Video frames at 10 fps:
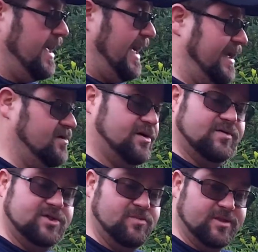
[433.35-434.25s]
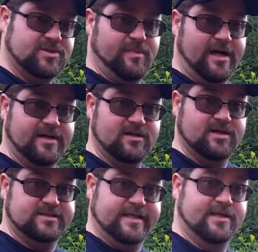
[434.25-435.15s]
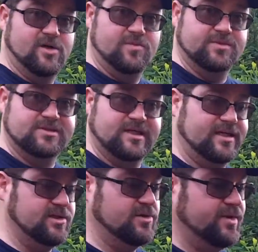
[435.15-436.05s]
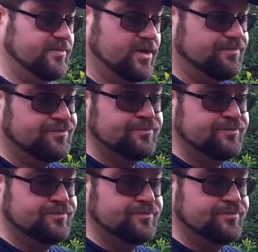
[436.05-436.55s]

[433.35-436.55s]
I don't know too much about it. I'm going to take it home and study a little bit, but